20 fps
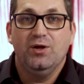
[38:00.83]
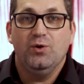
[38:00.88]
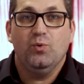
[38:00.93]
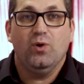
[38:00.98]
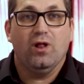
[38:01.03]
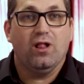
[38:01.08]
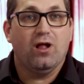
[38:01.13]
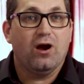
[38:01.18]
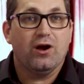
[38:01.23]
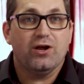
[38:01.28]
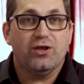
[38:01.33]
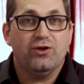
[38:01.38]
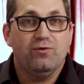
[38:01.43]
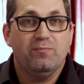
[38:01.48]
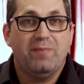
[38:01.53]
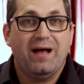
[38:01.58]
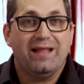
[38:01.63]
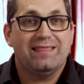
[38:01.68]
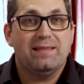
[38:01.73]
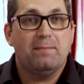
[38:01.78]
We'll argue
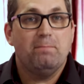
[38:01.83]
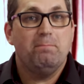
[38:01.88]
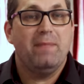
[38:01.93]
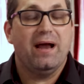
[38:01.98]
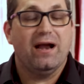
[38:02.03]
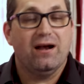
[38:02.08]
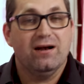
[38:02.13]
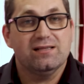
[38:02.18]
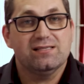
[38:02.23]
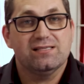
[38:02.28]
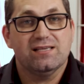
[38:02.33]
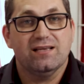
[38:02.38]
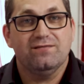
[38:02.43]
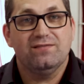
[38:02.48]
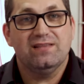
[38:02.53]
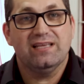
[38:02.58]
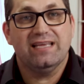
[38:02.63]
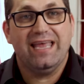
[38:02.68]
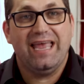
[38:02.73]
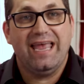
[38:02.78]
about the merits
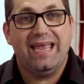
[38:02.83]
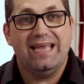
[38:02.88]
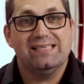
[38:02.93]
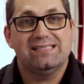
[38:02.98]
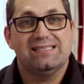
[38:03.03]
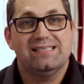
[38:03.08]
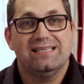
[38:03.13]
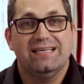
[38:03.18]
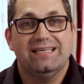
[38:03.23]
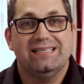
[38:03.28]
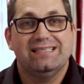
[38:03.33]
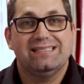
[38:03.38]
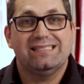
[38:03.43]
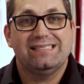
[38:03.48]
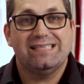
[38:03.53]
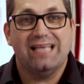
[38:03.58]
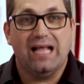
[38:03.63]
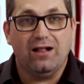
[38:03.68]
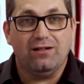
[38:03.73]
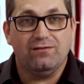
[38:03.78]
of the case
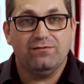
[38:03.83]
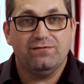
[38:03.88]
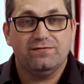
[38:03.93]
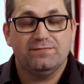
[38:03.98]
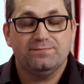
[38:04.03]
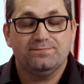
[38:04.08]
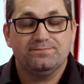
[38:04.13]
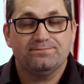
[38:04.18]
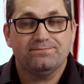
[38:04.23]
itself.